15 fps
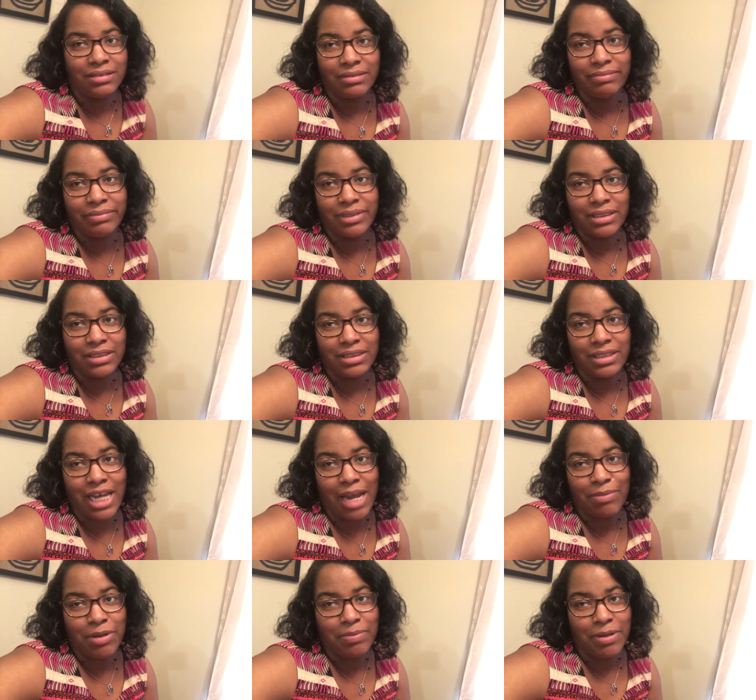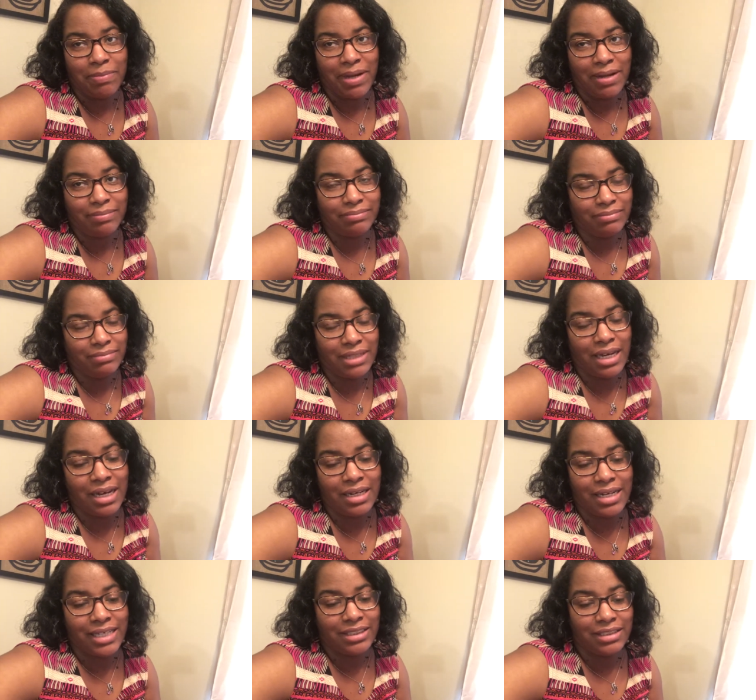it just came up in my head
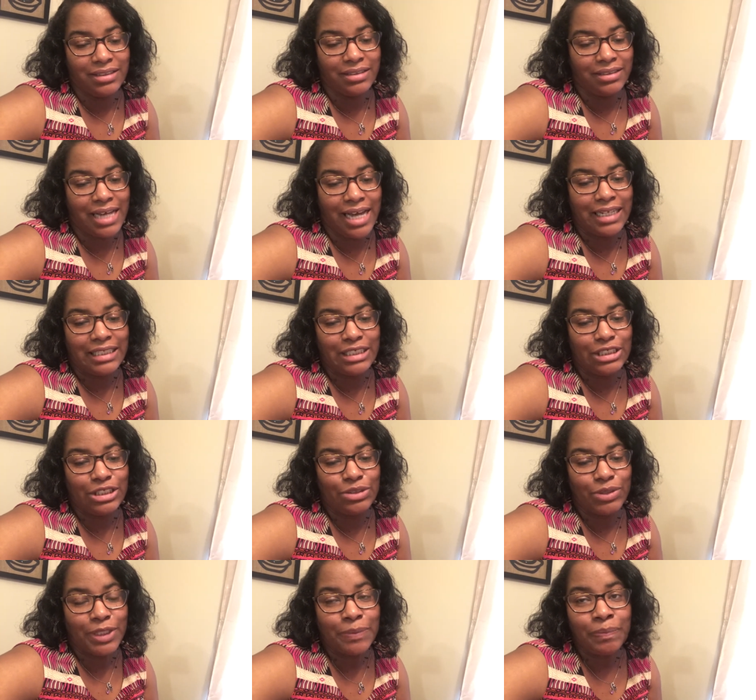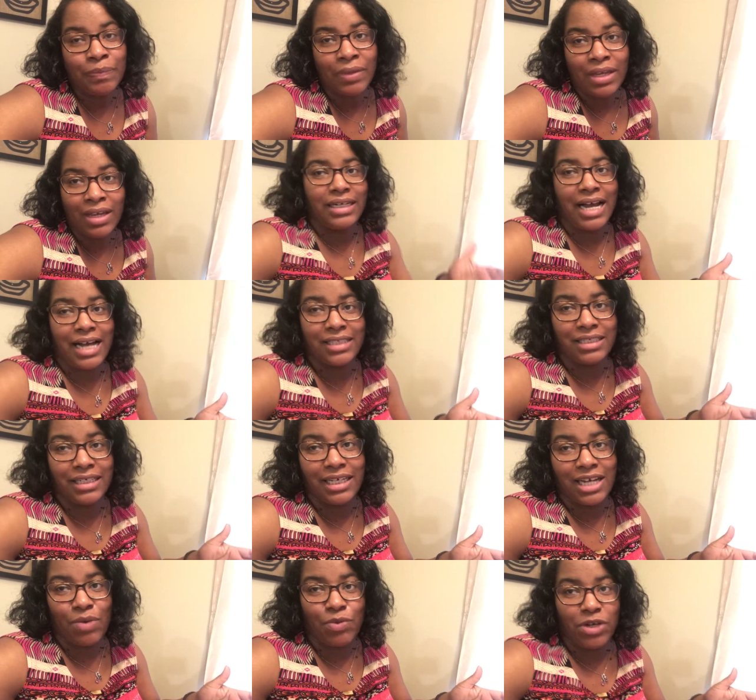and I just decided to do it. Guys,
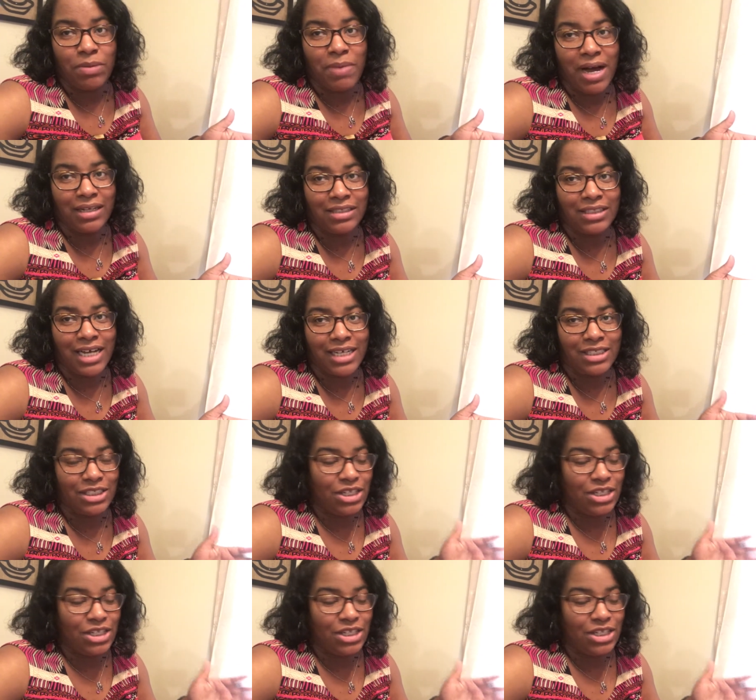again, I want to apologize to